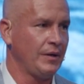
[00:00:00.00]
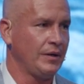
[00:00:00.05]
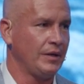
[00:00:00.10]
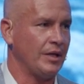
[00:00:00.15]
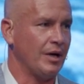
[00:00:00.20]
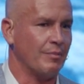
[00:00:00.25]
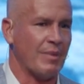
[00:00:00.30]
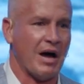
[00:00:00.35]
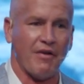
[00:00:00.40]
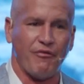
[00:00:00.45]

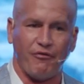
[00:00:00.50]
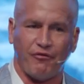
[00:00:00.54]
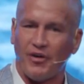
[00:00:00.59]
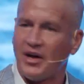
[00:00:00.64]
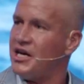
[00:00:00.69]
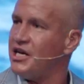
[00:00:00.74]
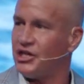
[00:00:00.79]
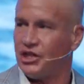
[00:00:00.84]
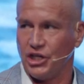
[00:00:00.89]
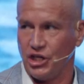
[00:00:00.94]
that my
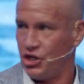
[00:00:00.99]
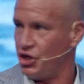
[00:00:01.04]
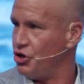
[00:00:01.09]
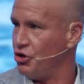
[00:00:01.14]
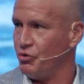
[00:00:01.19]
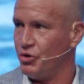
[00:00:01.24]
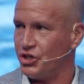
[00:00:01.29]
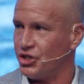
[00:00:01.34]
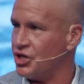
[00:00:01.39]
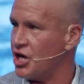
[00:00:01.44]
faith in
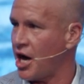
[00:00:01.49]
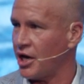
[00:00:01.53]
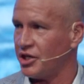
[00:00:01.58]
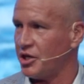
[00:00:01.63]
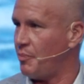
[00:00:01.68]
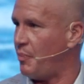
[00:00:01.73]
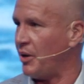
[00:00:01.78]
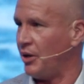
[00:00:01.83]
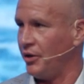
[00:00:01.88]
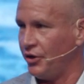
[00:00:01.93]
you is not
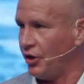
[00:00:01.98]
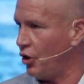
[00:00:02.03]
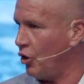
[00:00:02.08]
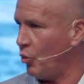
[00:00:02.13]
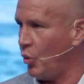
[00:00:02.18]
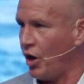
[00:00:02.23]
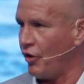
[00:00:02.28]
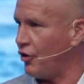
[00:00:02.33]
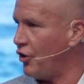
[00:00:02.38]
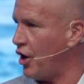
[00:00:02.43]
dependent on
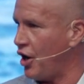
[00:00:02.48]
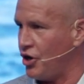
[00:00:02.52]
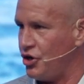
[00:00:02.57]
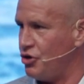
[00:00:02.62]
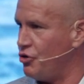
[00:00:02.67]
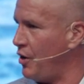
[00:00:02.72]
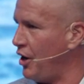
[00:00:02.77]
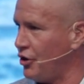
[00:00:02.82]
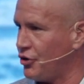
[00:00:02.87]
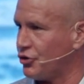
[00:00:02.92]
whether or not
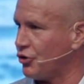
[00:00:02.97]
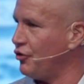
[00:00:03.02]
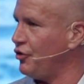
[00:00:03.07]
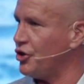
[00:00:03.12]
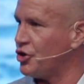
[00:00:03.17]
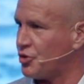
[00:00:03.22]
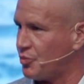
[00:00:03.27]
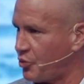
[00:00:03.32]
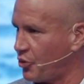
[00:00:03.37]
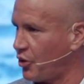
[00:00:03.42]
you answer
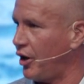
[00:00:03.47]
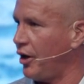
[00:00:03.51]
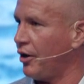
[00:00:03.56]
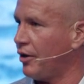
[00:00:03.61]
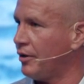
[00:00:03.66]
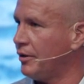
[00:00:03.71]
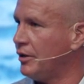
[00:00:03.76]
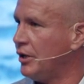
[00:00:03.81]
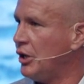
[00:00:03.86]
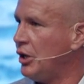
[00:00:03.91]
this prayer.
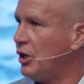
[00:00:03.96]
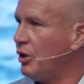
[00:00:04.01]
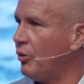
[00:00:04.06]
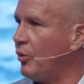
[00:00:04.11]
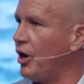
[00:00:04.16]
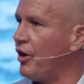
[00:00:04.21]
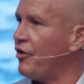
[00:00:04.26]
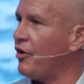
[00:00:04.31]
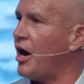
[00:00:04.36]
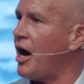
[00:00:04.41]

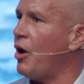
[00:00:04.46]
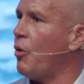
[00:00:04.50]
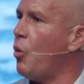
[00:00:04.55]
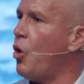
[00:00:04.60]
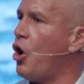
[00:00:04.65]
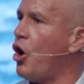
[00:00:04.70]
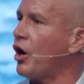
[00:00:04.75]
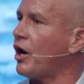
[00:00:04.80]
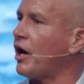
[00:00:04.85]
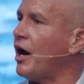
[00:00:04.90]
Whether I
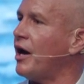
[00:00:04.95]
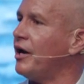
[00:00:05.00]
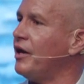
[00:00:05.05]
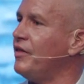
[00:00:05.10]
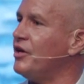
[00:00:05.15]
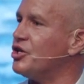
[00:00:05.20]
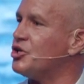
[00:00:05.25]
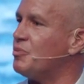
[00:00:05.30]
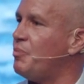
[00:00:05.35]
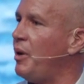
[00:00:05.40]
walk out of
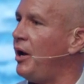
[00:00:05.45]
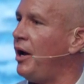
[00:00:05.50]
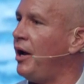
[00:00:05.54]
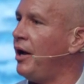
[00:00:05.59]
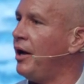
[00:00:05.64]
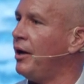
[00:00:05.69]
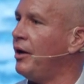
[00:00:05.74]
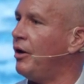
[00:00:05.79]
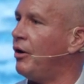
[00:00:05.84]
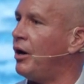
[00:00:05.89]
this
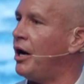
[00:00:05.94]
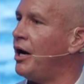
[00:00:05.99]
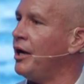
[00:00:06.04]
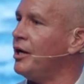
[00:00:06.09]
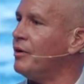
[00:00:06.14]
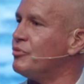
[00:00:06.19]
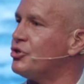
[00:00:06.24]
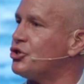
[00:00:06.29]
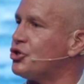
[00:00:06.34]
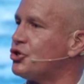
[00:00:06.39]
bed or I
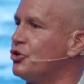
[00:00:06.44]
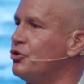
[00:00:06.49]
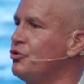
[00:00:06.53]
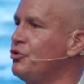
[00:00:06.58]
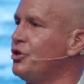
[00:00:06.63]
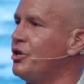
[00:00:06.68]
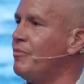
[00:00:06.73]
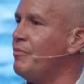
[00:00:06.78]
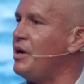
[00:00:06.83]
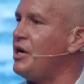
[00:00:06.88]
am
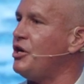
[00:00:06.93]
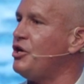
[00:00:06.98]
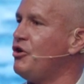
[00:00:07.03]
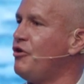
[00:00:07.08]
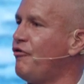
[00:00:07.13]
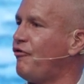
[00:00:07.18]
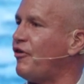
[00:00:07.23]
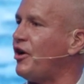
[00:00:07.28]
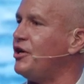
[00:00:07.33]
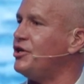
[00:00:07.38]
soon to meet
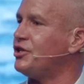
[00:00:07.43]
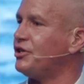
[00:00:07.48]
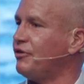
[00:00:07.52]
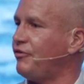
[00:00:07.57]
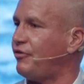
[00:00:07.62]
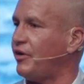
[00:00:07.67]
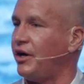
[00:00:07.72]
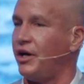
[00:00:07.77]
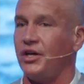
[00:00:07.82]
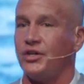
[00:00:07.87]
you face to
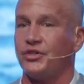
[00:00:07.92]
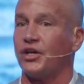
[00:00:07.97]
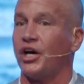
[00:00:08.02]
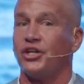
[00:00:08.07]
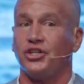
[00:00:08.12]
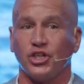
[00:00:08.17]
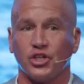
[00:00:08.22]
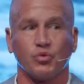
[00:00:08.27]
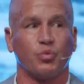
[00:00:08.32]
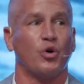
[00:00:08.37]
face, I
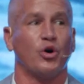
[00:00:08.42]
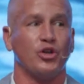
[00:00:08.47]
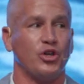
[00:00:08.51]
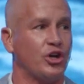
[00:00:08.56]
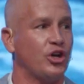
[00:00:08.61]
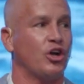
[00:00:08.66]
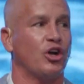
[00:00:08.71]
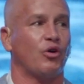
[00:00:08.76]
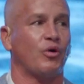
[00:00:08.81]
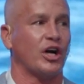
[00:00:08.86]
just want you
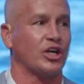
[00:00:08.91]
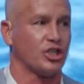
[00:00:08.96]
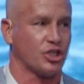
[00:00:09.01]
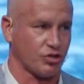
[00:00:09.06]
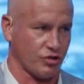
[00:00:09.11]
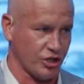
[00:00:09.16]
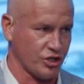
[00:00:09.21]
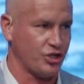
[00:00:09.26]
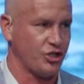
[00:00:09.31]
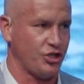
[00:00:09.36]
to know I
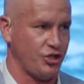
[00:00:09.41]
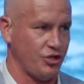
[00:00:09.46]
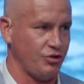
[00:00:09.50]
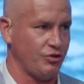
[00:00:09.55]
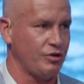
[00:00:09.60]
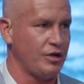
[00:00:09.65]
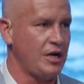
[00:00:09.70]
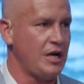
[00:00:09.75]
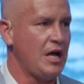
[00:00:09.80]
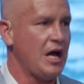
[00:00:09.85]
trust you.
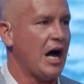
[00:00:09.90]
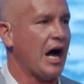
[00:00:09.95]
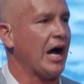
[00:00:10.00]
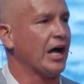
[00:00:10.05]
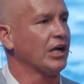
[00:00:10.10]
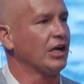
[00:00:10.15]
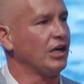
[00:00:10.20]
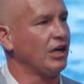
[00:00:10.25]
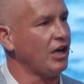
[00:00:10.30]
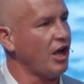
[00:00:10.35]
I
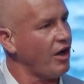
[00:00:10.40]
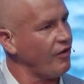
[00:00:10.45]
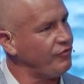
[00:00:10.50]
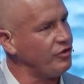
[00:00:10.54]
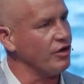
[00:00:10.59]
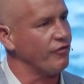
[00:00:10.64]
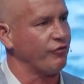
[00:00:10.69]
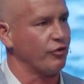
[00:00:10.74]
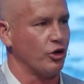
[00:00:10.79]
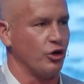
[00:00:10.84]
love
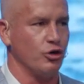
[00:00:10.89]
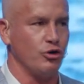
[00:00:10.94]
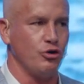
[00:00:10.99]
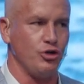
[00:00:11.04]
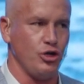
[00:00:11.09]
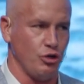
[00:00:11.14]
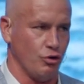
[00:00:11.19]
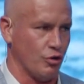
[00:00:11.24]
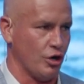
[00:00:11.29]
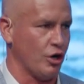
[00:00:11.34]
you for who
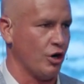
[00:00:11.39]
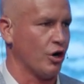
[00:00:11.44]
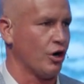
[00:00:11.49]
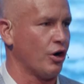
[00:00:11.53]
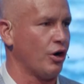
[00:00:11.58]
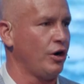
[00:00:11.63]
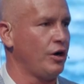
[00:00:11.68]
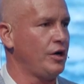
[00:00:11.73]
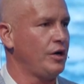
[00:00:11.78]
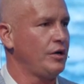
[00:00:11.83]
you
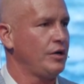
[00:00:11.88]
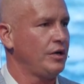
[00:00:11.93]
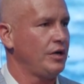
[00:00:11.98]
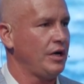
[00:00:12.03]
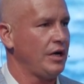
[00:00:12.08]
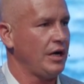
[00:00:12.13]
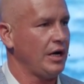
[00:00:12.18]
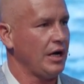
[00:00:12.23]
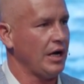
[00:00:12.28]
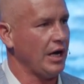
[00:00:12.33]
are
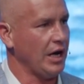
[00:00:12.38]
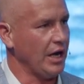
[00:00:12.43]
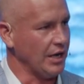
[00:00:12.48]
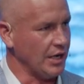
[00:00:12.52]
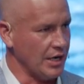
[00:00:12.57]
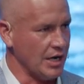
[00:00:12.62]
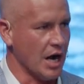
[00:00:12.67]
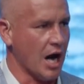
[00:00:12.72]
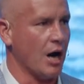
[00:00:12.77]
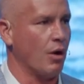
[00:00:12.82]

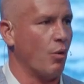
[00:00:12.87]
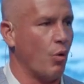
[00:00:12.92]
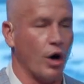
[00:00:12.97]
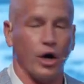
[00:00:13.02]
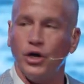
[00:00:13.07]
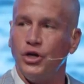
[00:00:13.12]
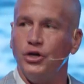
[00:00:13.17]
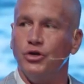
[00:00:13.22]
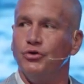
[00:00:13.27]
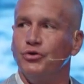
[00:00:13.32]
and not
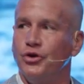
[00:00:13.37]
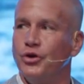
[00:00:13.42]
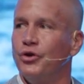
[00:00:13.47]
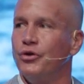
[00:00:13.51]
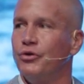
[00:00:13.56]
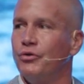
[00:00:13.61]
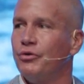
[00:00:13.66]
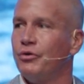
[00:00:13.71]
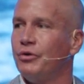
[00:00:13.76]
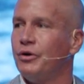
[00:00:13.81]
what you
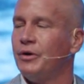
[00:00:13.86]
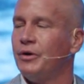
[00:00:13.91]
do.